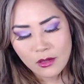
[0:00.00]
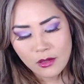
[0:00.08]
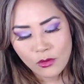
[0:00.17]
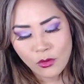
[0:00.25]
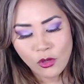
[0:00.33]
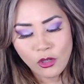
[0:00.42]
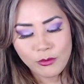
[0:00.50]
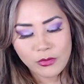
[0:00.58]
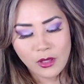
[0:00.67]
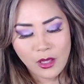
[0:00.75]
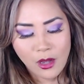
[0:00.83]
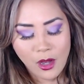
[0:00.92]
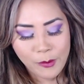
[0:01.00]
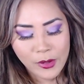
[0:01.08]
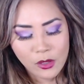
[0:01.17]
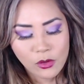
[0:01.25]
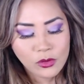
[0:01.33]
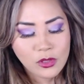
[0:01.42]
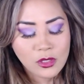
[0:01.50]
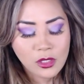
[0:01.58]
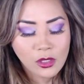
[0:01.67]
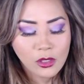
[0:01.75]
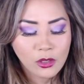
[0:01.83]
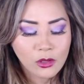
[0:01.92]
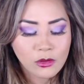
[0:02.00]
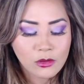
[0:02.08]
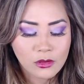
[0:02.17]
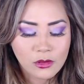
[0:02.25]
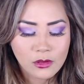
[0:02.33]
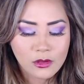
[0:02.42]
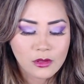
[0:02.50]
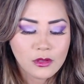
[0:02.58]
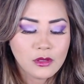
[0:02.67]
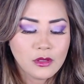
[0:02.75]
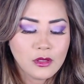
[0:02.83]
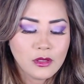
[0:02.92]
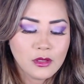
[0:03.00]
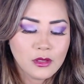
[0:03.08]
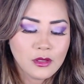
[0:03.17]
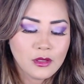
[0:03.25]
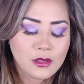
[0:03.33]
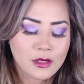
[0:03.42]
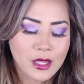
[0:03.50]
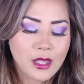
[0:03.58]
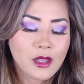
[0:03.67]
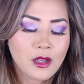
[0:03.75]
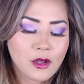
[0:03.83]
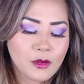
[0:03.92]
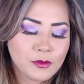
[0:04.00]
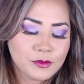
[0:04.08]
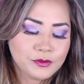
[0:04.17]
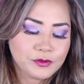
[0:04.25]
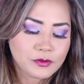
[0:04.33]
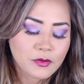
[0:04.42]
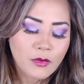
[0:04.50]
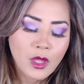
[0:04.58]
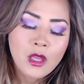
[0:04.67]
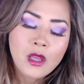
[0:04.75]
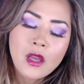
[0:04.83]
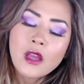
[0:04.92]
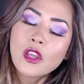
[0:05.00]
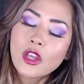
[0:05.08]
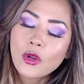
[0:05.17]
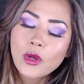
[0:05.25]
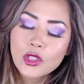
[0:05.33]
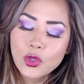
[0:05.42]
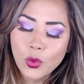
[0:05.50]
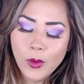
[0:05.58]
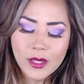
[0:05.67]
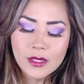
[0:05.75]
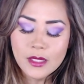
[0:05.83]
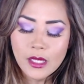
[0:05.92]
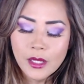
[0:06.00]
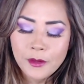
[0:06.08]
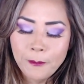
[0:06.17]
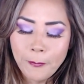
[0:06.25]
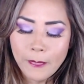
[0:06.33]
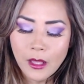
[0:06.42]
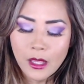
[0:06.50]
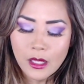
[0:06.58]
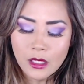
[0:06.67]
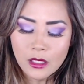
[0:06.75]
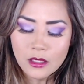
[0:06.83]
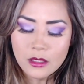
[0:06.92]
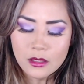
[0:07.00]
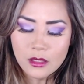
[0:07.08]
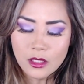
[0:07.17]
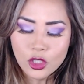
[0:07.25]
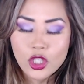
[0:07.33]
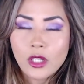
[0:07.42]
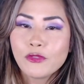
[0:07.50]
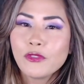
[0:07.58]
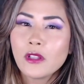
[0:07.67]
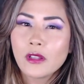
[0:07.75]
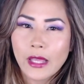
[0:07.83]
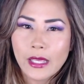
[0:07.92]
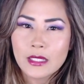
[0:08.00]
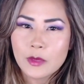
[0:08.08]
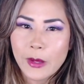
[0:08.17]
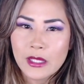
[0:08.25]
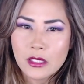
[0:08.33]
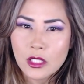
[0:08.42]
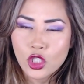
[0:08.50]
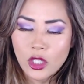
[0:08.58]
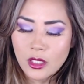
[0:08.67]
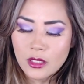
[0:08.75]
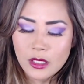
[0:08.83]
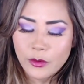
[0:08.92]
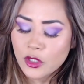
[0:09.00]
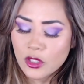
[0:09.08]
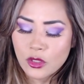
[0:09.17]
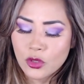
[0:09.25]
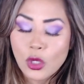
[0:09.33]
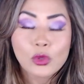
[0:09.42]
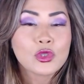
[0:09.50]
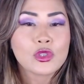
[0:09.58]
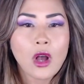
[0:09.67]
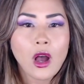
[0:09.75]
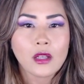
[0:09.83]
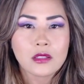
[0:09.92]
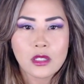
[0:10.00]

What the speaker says: Whoop, they got pickles too. Damn. You know what's crazy is Chick-fil-A spicy chicken sandwich, there's no sauce.